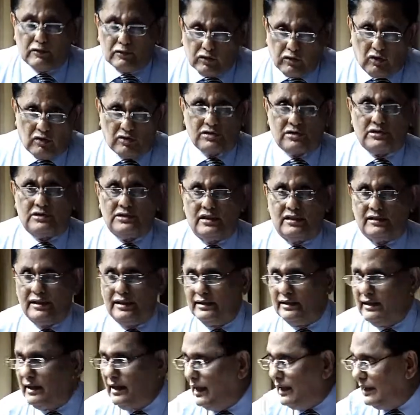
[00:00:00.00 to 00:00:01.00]
crossed the
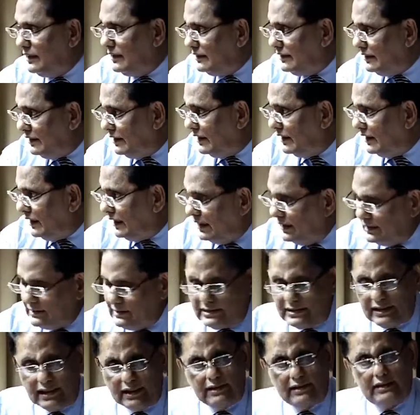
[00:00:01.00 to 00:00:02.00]
red line and
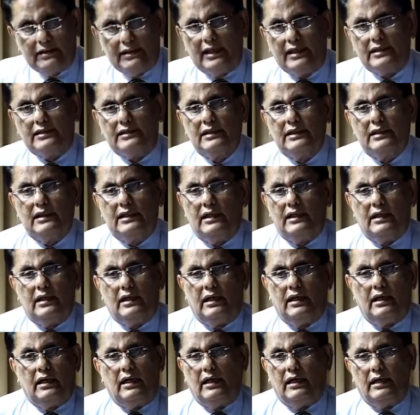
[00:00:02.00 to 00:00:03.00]
said that
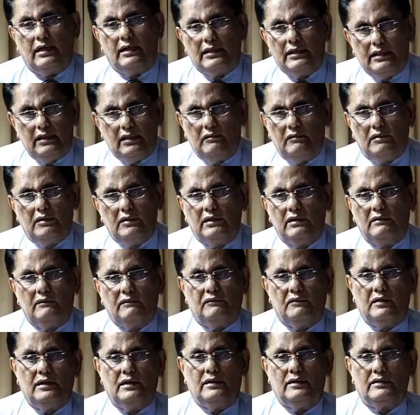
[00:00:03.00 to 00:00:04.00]
even if
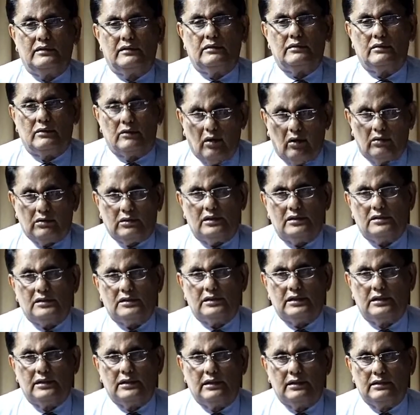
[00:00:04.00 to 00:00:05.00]
he is not a
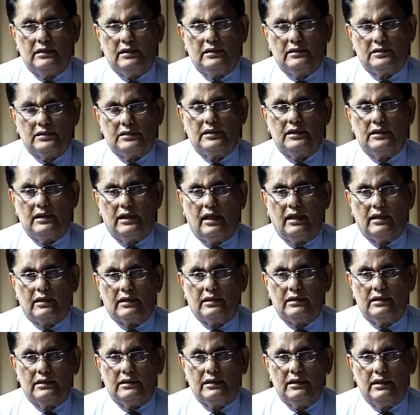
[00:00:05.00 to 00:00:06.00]
Sri
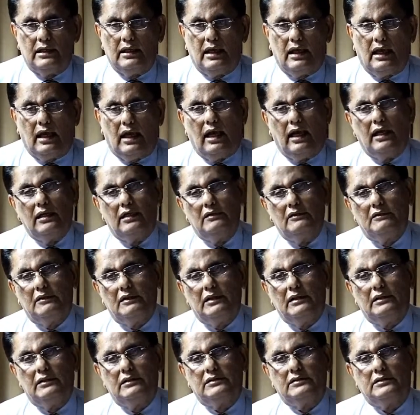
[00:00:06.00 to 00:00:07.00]
Lankan,
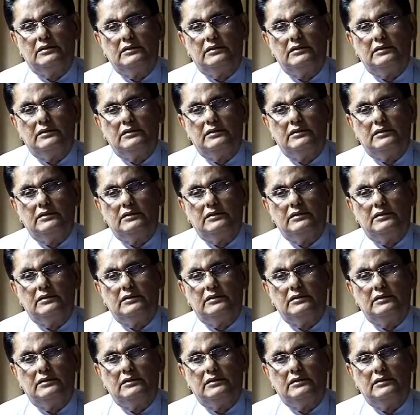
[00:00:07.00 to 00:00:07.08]
I